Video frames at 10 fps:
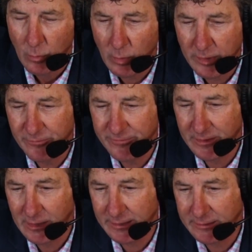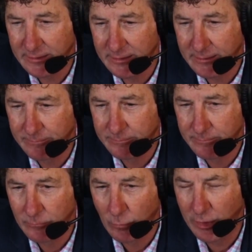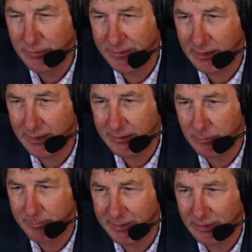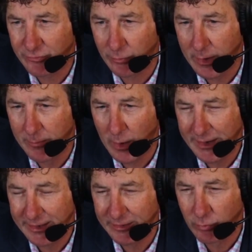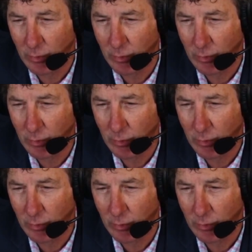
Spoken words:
Where do you feel like your biggest runway is,